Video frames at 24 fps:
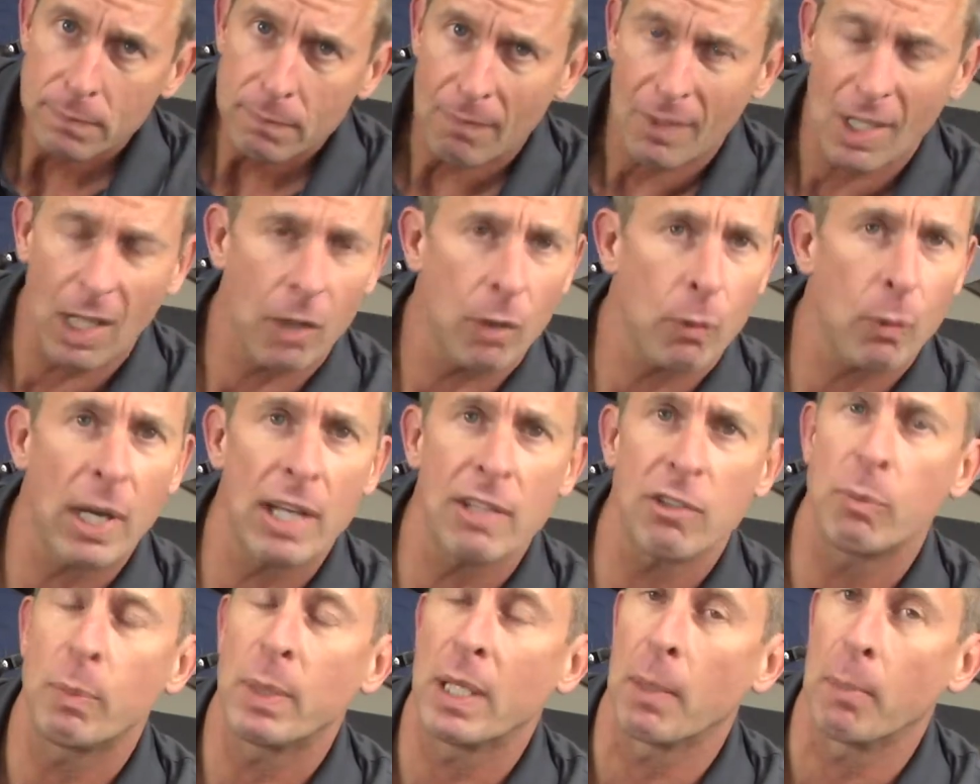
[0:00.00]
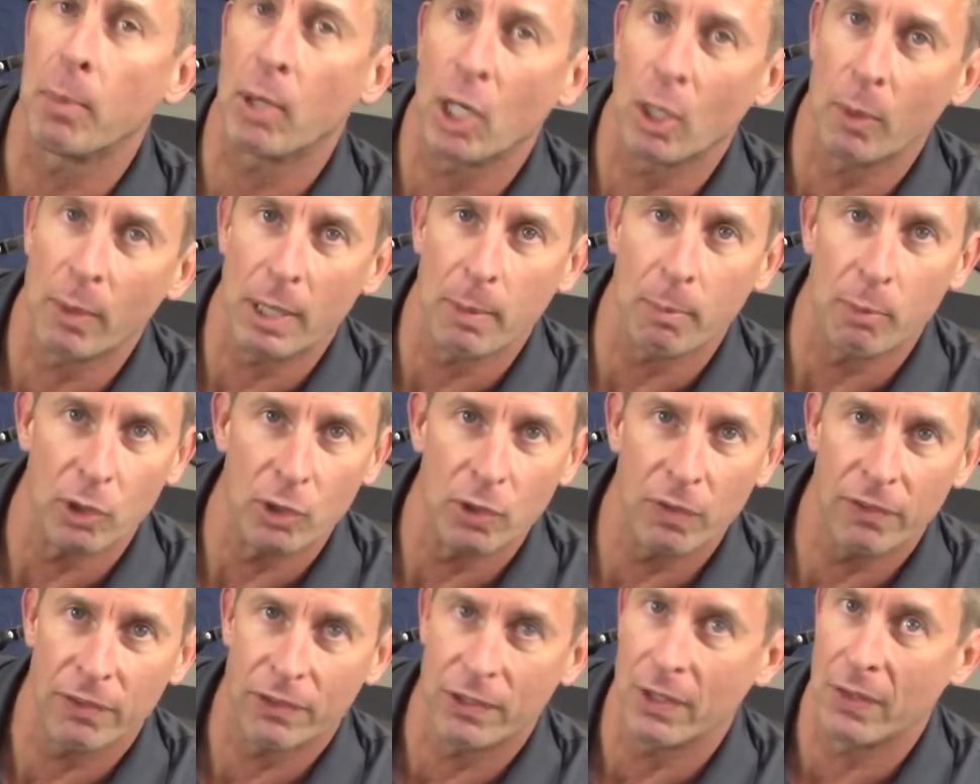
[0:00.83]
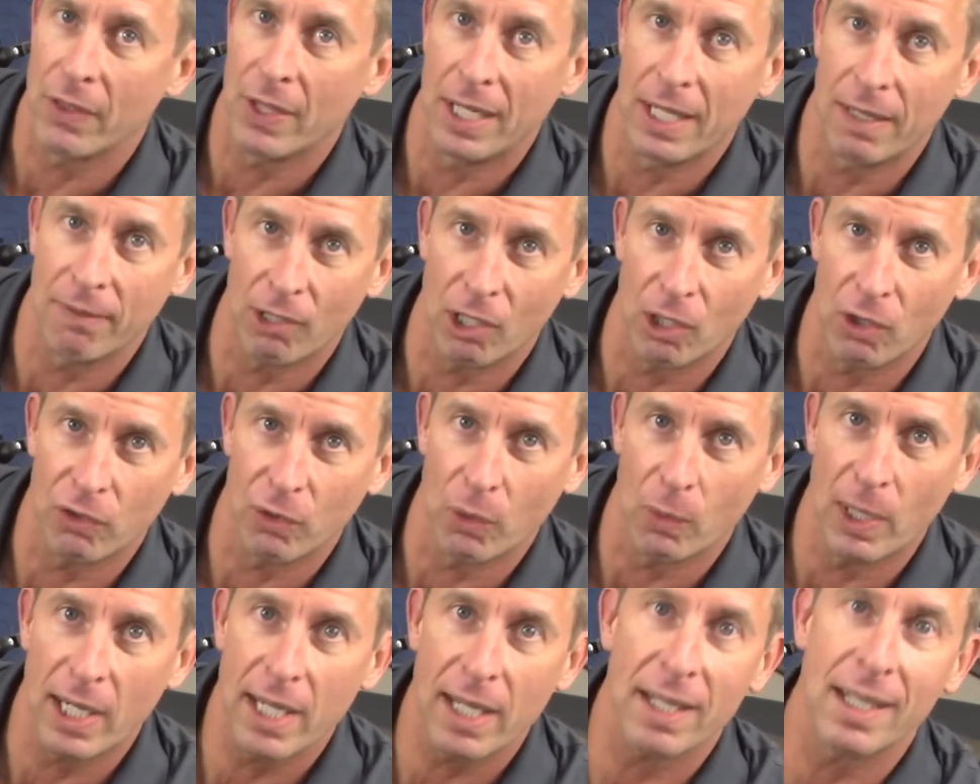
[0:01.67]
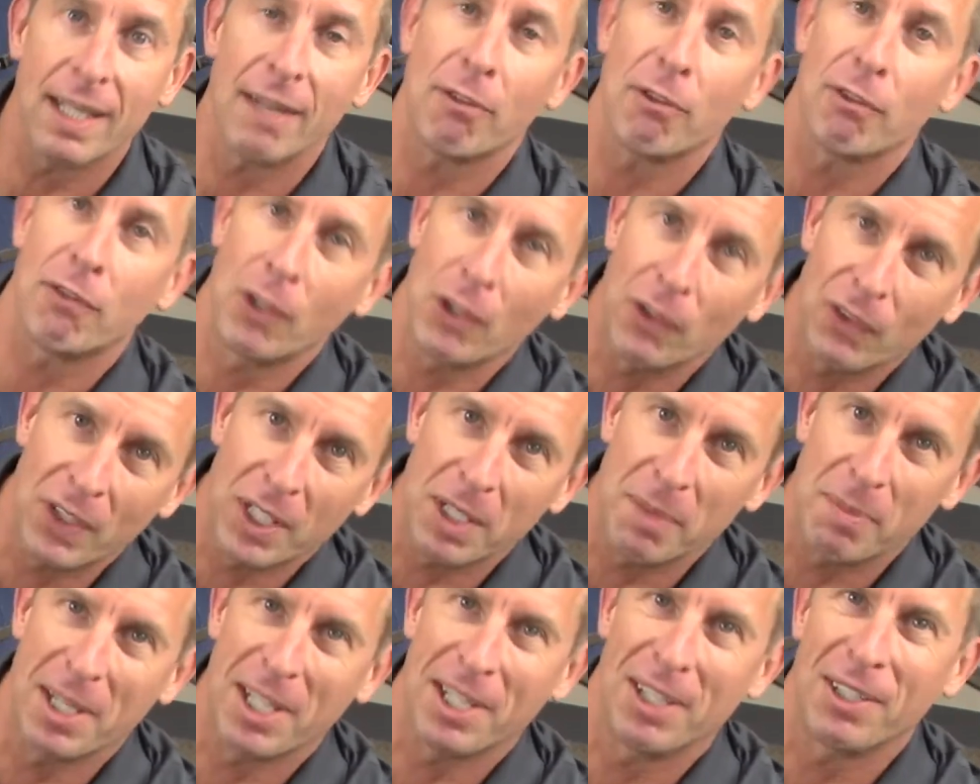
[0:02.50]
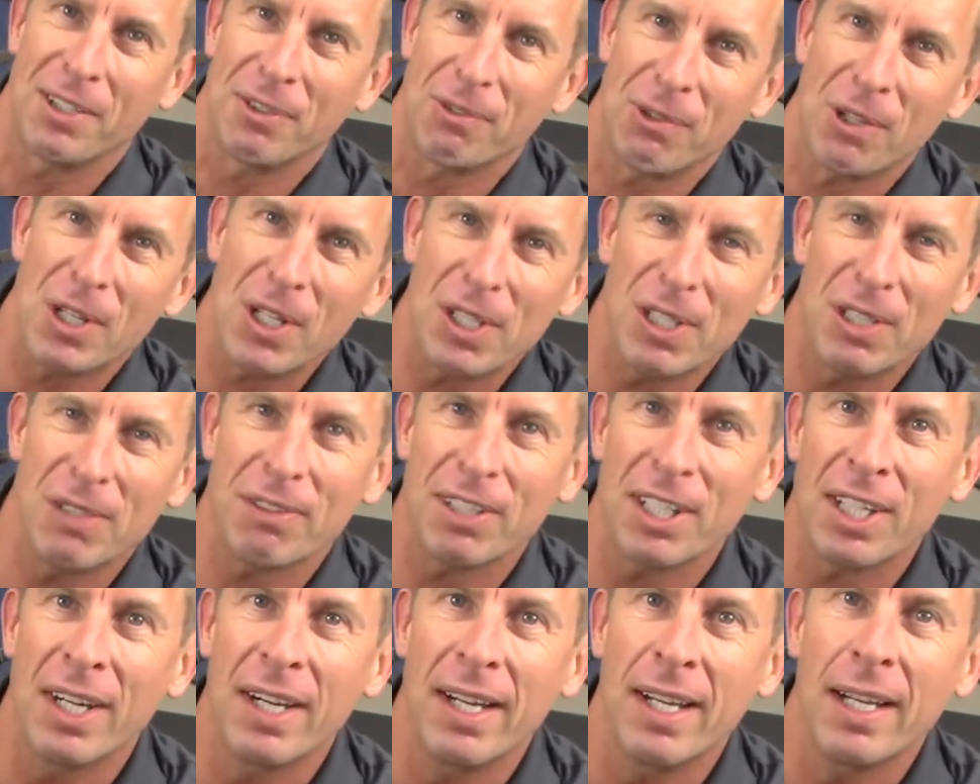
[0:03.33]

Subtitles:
Otherwise, it'll be a permanent bruise that never goes away and never feels any better to roll over.